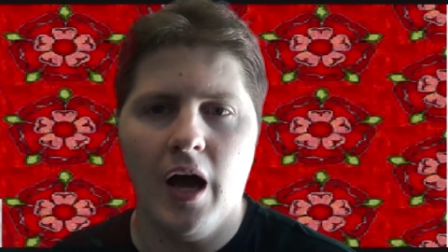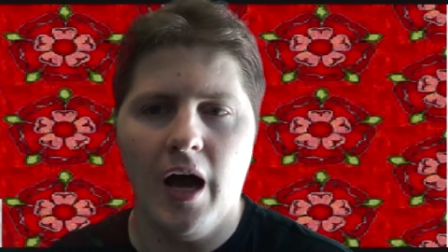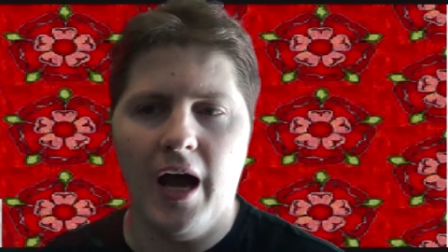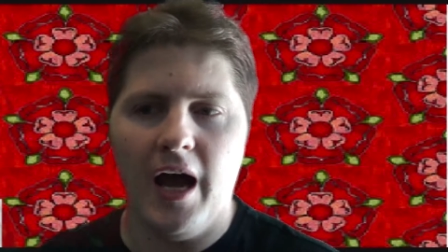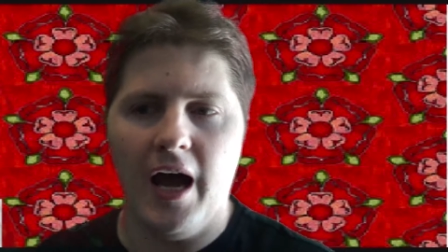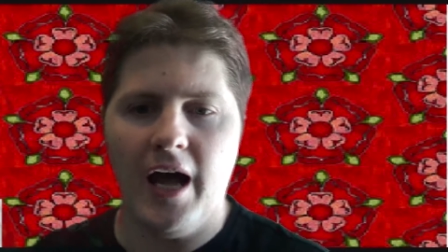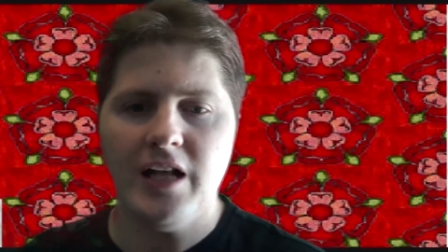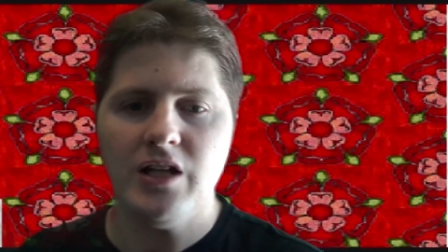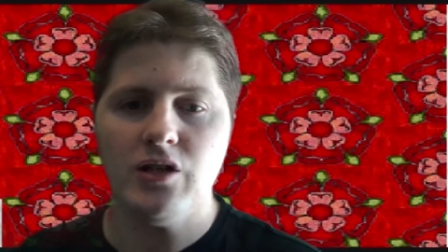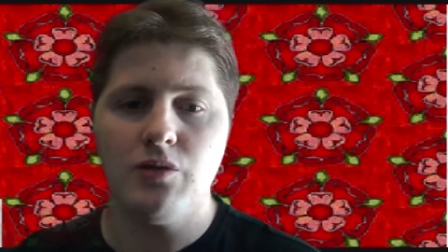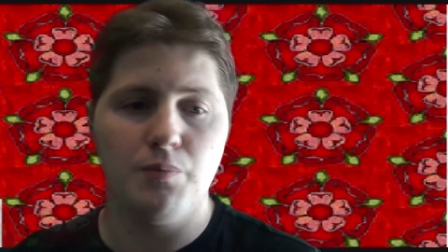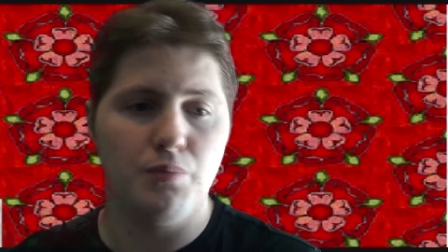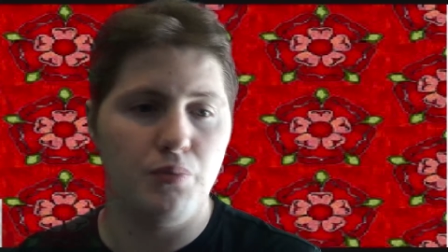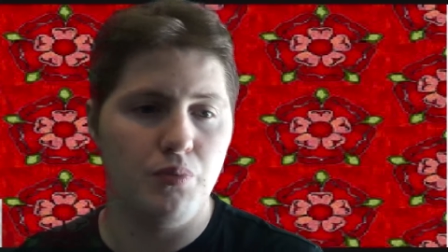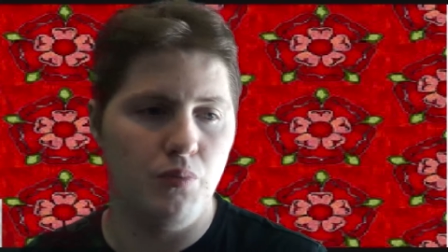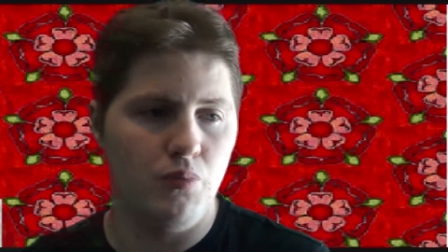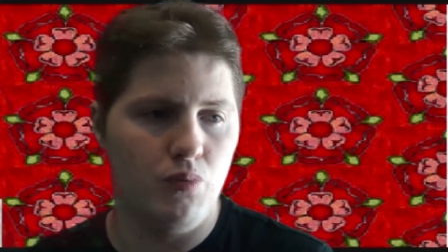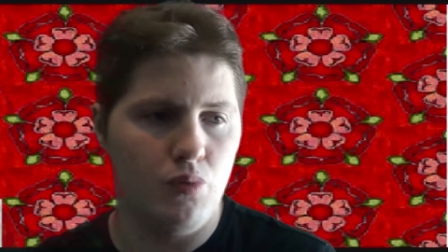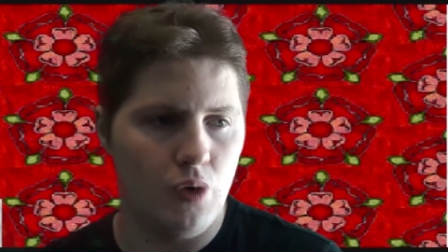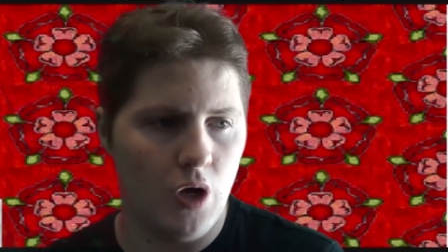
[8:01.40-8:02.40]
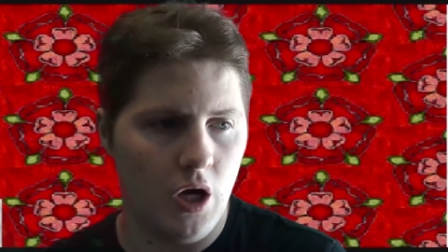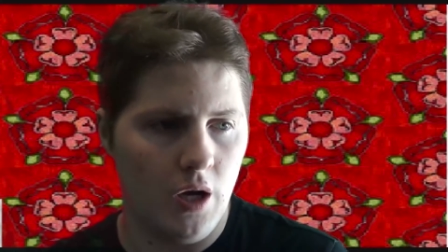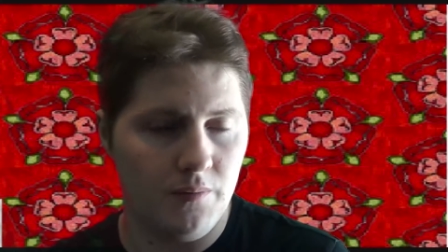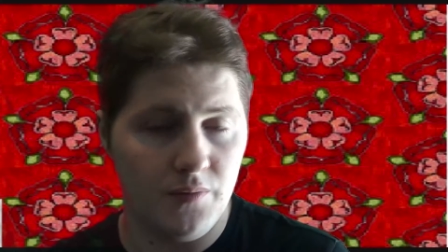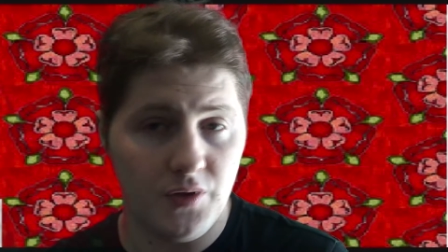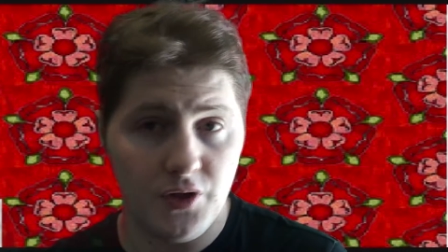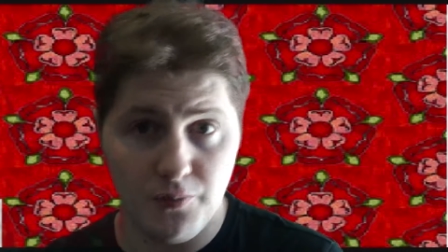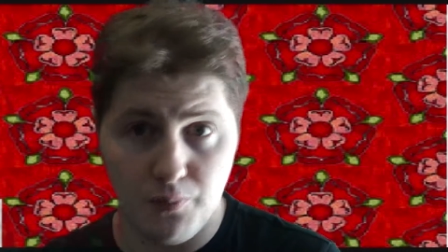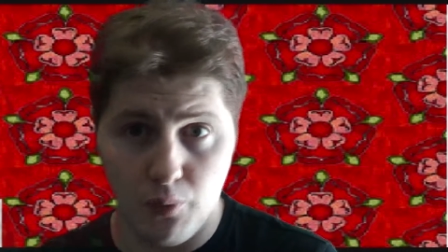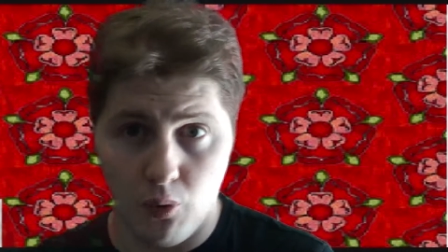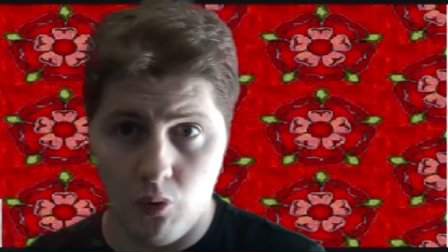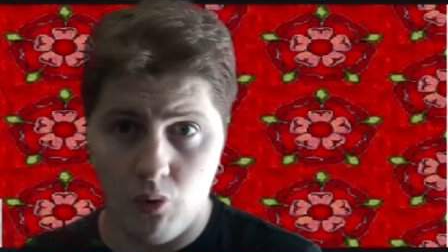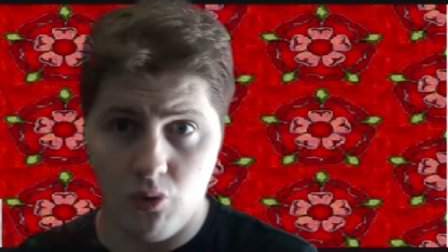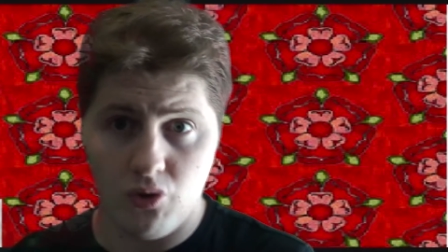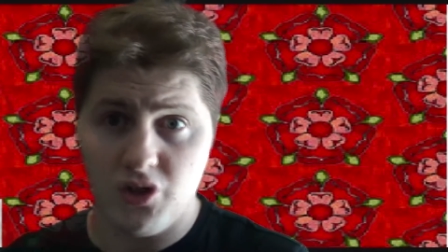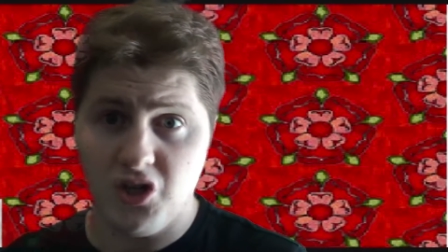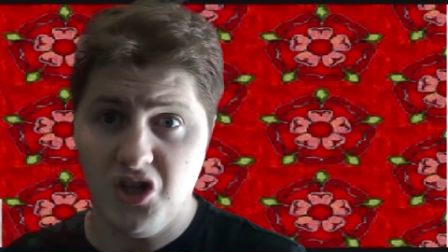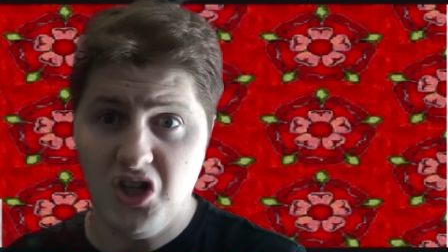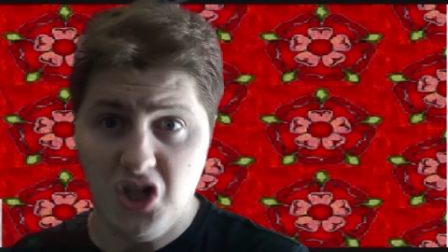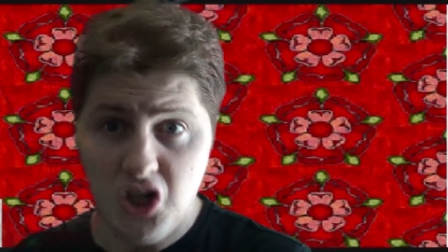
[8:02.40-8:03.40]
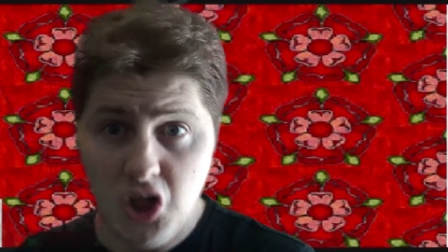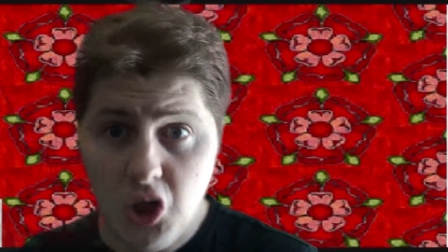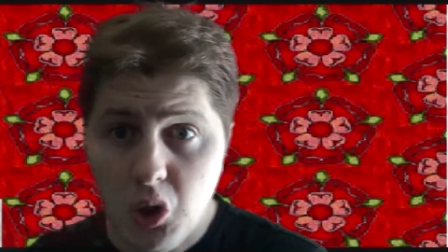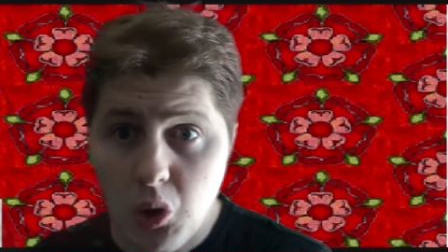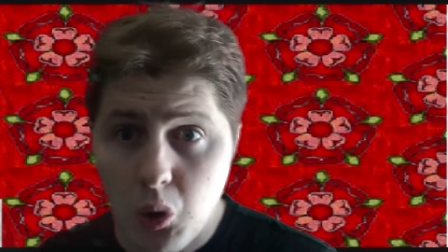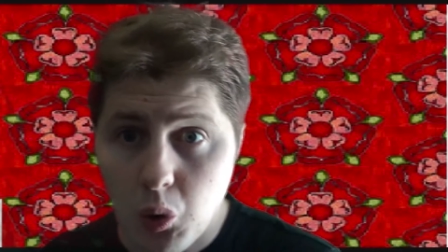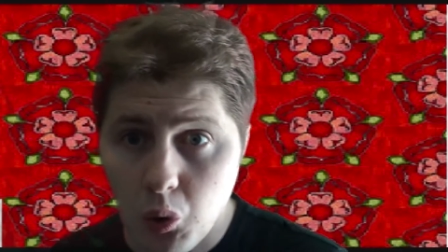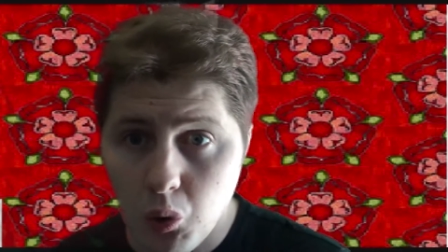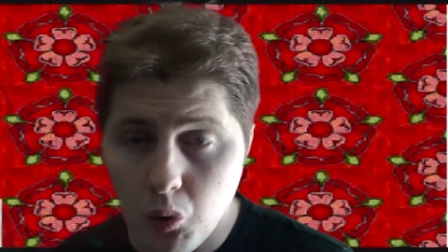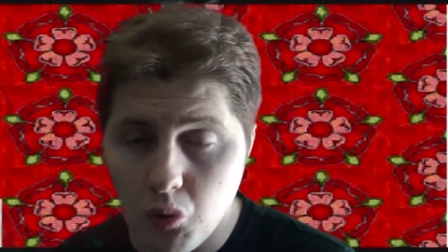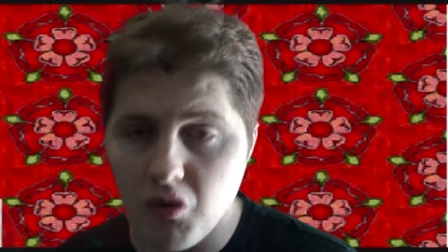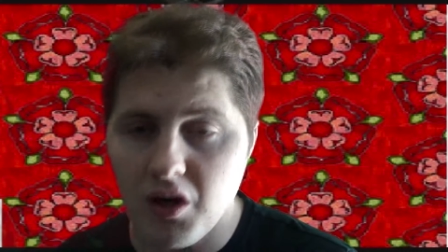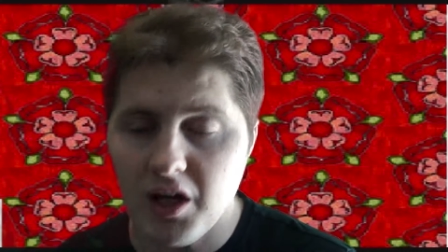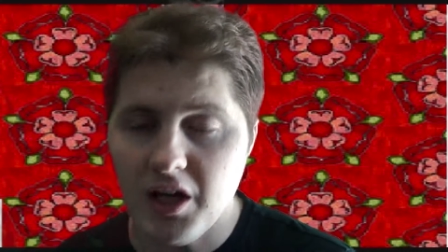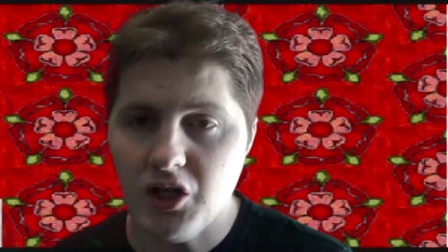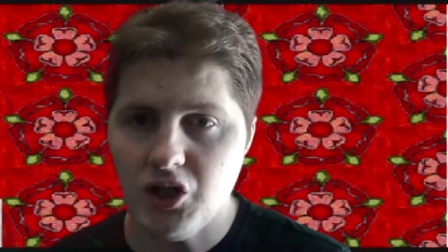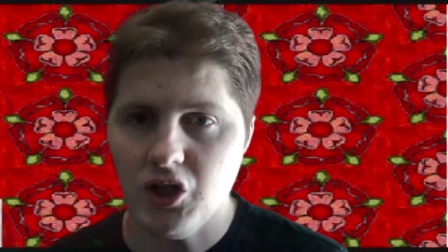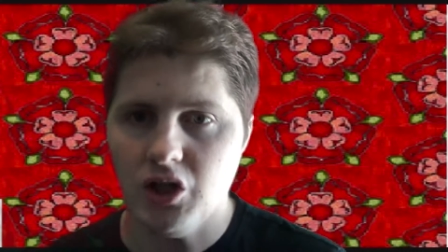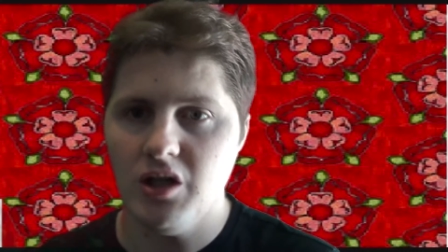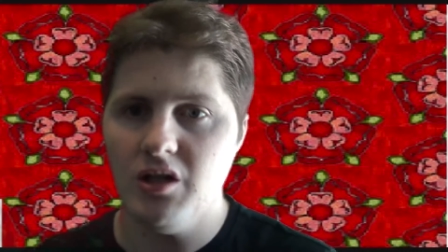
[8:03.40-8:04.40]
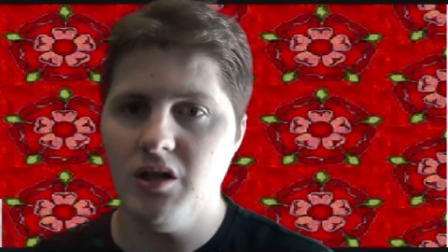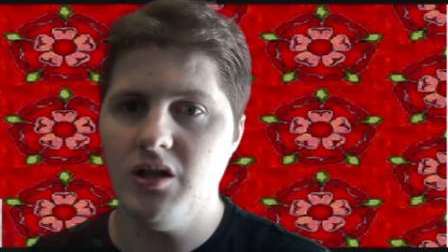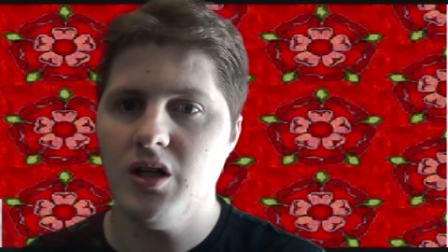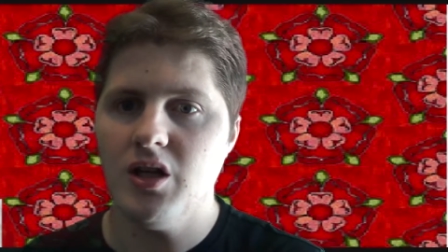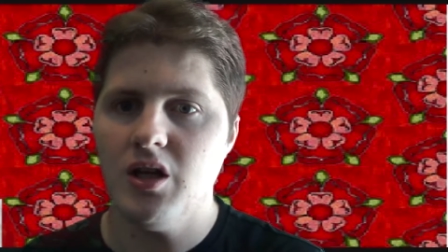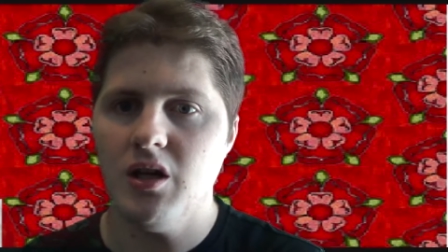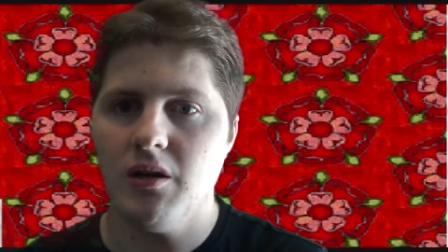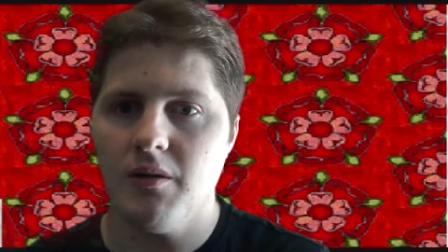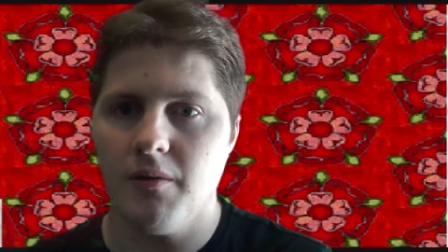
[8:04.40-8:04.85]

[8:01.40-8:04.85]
and spawned a new religion,